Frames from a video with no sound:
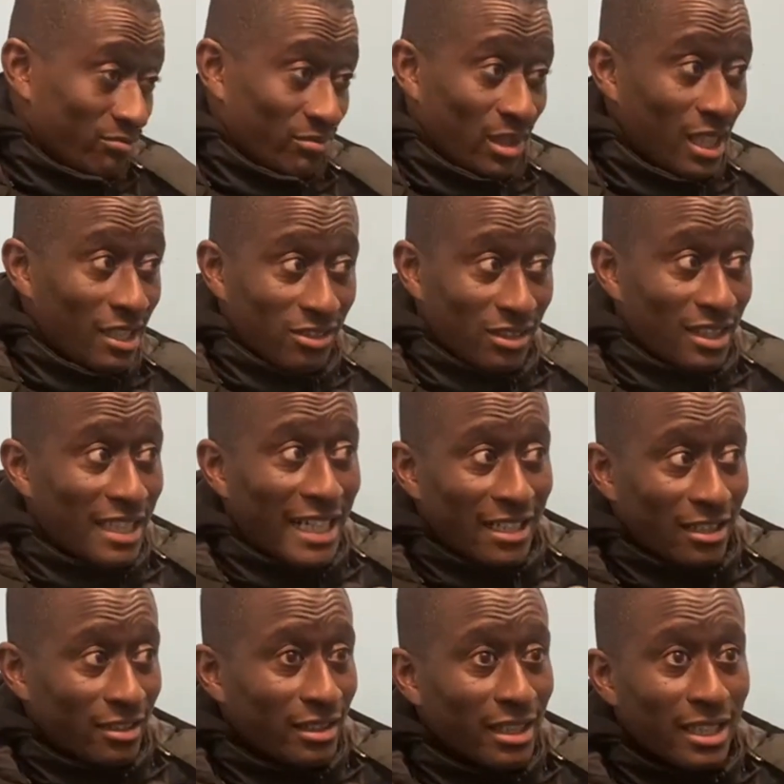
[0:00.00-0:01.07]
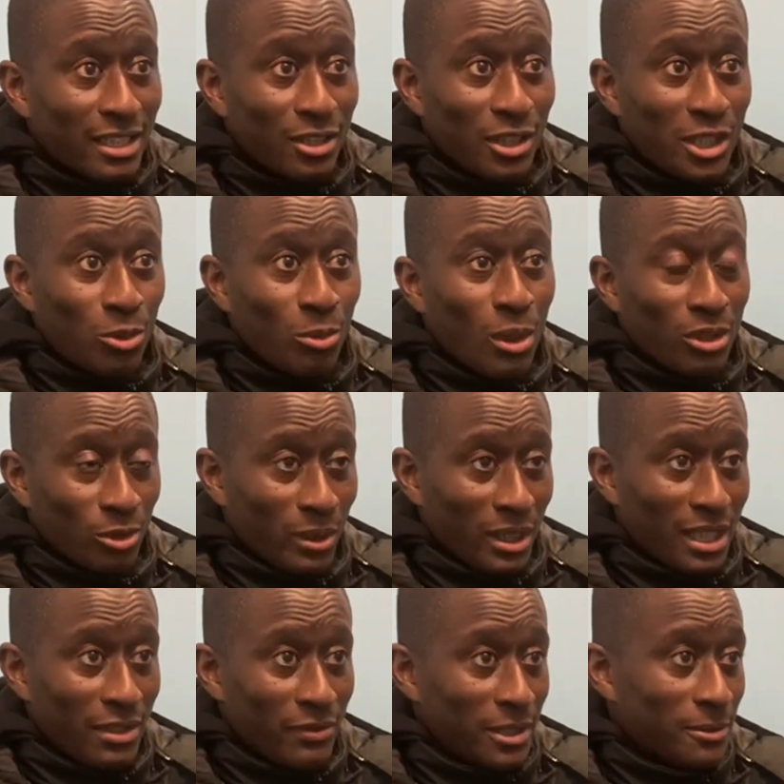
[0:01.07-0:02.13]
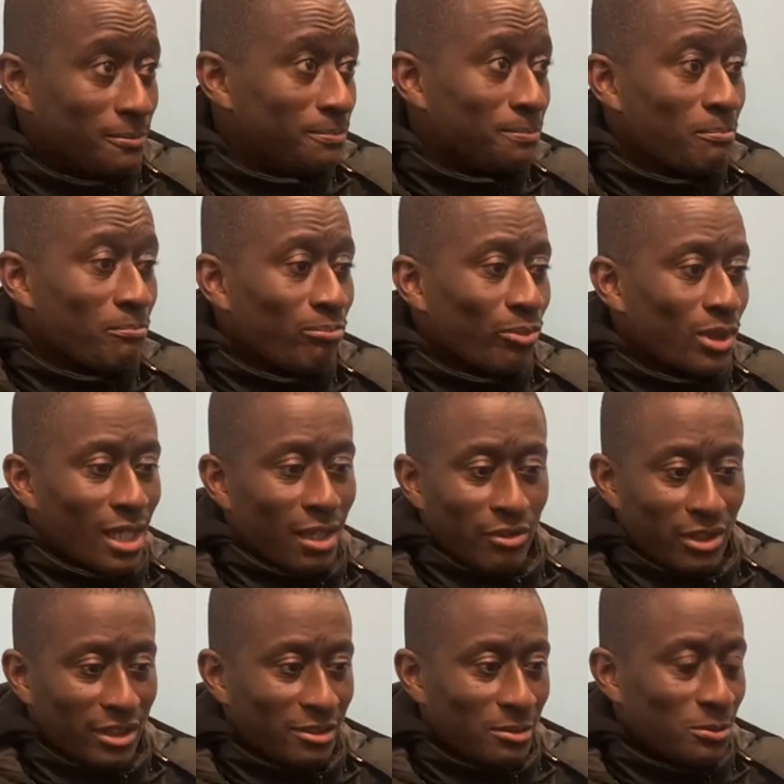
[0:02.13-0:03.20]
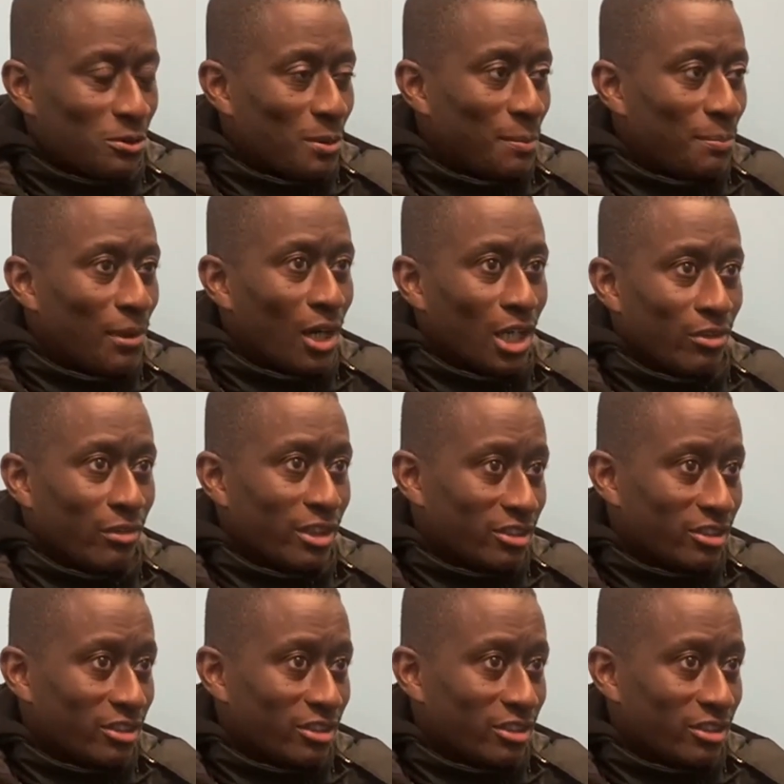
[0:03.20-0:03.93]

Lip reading: It isn't that, and I think in the world that we live in, everything seems to be binary.